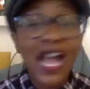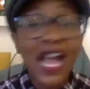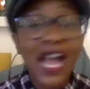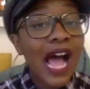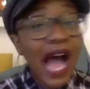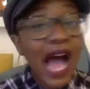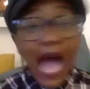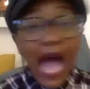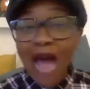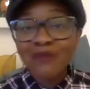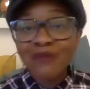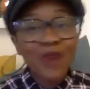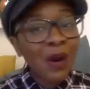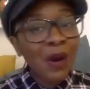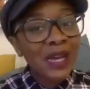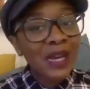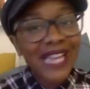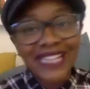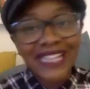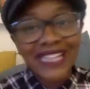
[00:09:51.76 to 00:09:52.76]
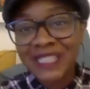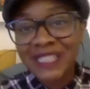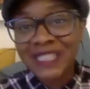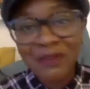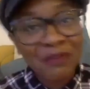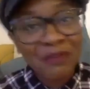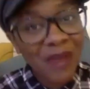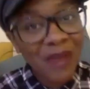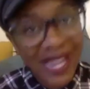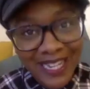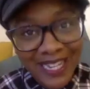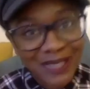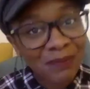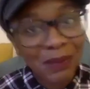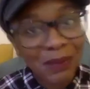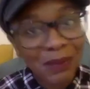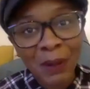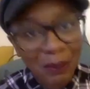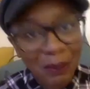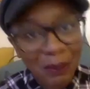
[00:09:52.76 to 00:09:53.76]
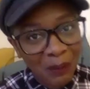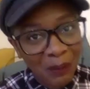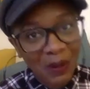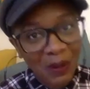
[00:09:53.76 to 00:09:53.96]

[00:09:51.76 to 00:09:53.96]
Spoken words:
I'm not getting paid, people.